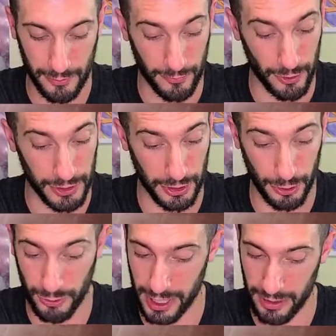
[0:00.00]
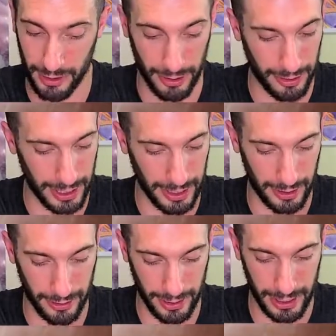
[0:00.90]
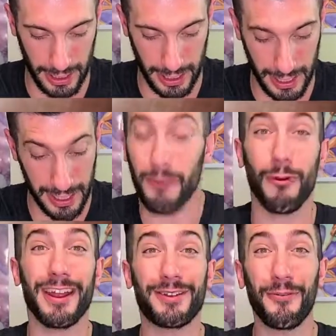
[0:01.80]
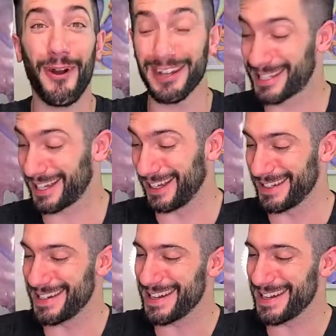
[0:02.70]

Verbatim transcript: Reverse hollow rare, okay, all right, and Rayquaza,